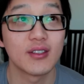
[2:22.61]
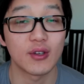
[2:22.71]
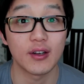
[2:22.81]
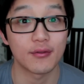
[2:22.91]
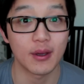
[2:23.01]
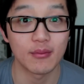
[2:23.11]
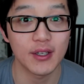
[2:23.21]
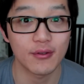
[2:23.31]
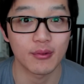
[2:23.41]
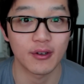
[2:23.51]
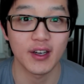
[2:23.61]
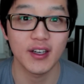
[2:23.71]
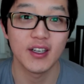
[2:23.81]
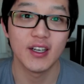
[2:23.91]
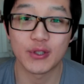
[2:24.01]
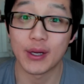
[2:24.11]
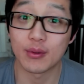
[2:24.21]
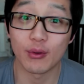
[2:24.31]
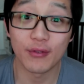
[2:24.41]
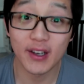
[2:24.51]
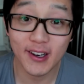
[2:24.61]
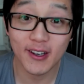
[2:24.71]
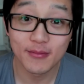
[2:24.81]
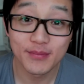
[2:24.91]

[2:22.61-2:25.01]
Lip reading: So I love kimchi from Korea, chips with vinegar,